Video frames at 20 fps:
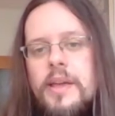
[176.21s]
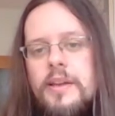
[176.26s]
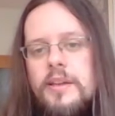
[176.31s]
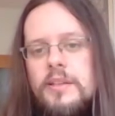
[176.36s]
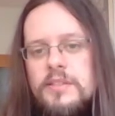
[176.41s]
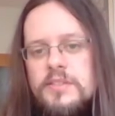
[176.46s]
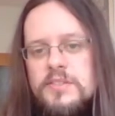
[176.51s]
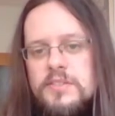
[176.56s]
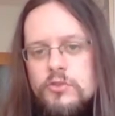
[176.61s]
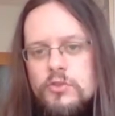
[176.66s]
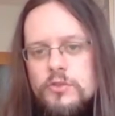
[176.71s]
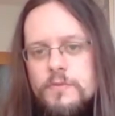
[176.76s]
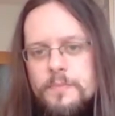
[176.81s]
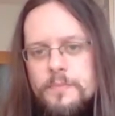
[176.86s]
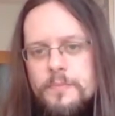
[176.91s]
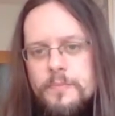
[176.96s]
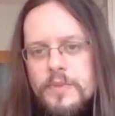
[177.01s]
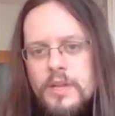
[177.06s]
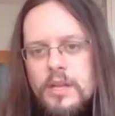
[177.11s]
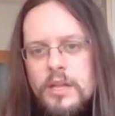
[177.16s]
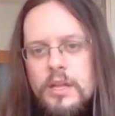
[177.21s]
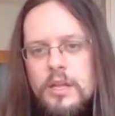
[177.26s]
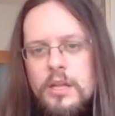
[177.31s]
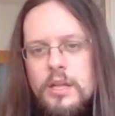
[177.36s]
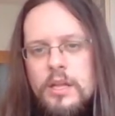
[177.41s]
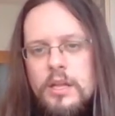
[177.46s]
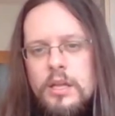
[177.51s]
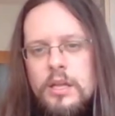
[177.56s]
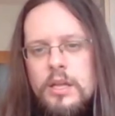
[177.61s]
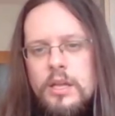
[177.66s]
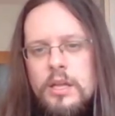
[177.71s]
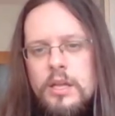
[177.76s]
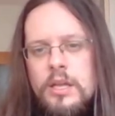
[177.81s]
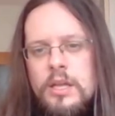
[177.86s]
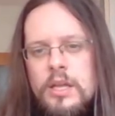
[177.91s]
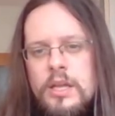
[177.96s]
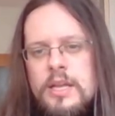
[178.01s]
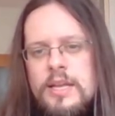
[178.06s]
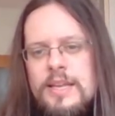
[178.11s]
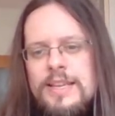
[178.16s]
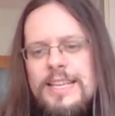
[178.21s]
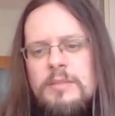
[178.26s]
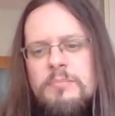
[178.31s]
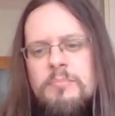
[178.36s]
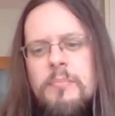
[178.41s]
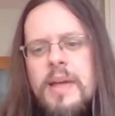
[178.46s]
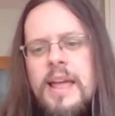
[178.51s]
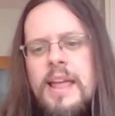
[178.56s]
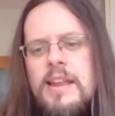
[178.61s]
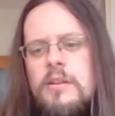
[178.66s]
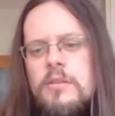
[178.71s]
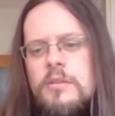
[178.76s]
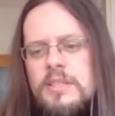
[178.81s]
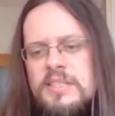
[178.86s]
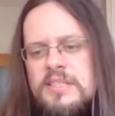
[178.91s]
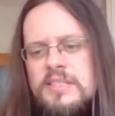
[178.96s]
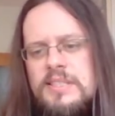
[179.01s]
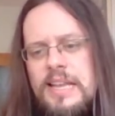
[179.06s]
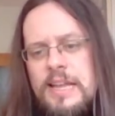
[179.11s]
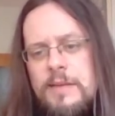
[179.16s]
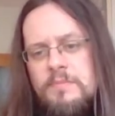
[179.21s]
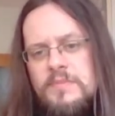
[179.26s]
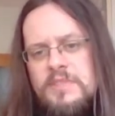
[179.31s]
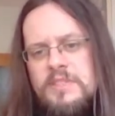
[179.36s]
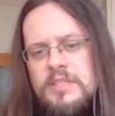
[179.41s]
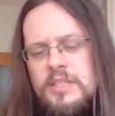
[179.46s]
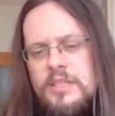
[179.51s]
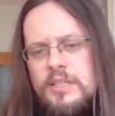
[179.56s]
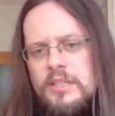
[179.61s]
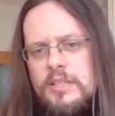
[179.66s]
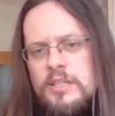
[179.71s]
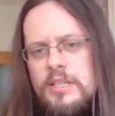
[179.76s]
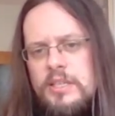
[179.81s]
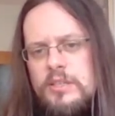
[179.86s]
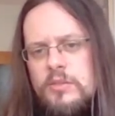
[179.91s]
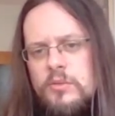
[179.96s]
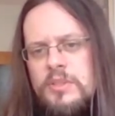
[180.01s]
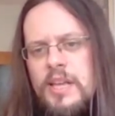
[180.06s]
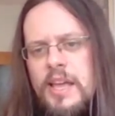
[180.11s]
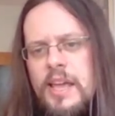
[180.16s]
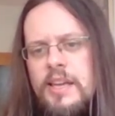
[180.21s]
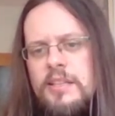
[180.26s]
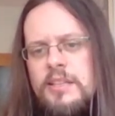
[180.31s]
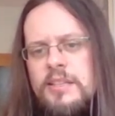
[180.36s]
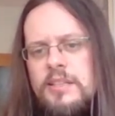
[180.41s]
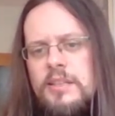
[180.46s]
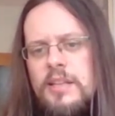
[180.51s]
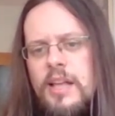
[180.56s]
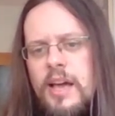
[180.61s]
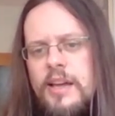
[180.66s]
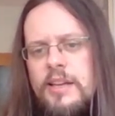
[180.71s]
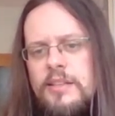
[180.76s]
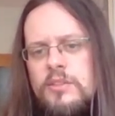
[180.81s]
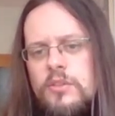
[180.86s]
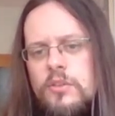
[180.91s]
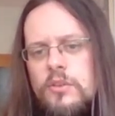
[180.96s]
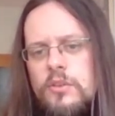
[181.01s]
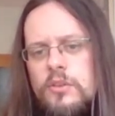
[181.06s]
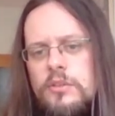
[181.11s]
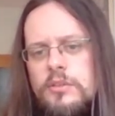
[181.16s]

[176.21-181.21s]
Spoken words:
a decision. It may look tempting to take the knight on